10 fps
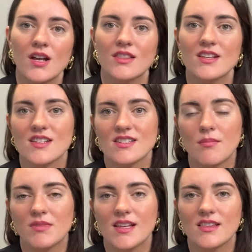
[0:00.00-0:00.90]
this is
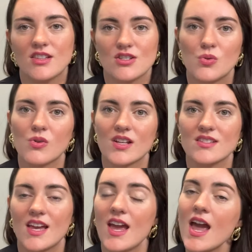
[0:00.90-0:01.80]
something that the school can
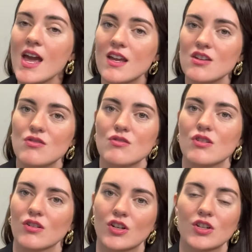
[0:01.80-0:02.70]
say, hey, you
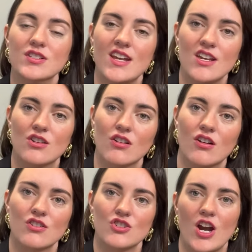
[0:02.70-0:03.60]
could take
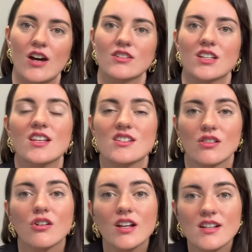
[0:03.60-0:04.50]
your child to this
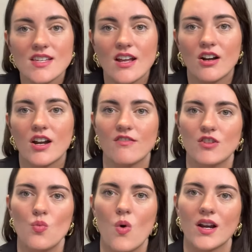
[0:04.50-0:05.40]
learning center if
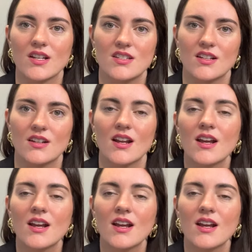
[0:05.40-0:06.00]
you wanted to,